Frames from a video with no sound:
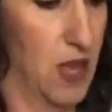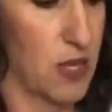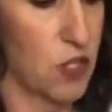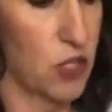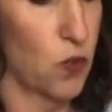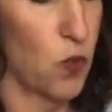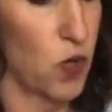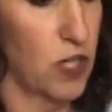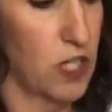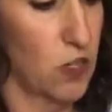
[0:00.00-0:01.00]
And just
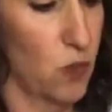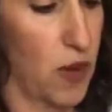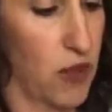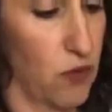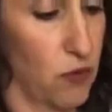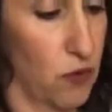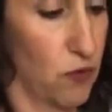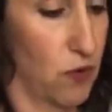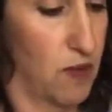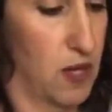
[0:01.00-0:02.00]
working your way through
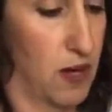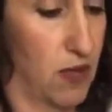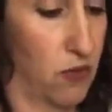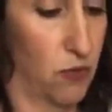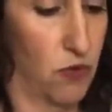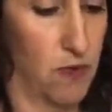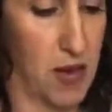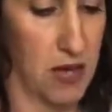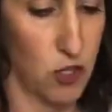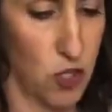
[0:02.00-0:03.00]
the ribbon and through the
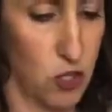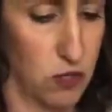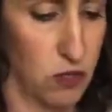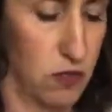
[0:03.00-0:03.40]
mesh.